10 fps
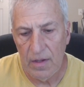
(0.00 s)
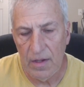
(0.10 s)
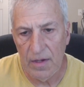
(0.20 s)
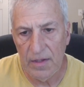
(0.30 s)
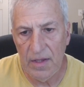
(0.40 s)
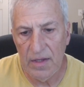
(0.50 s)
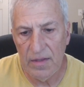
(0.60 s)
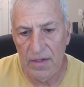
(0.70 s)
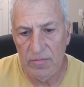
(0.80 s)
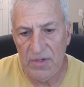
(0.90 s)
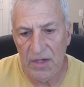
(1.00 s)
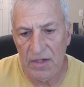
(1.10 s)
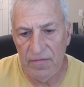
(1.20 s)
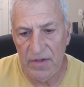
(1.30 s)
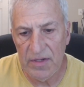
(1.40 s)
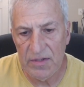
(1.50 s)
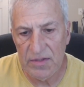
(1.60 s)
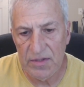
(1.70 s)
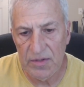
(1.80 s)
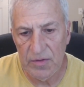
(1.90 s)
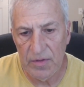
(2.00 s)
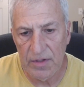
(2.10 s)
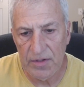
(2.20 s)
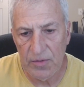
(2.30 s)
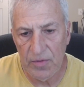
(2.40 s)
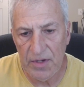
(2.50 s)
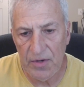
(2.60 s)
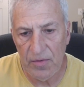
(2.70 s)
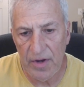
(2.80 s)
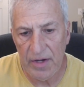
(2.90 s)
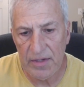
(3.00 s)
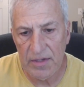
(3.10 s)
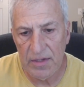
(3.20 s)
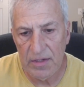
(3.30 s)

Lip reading: And again, the objective is to redirect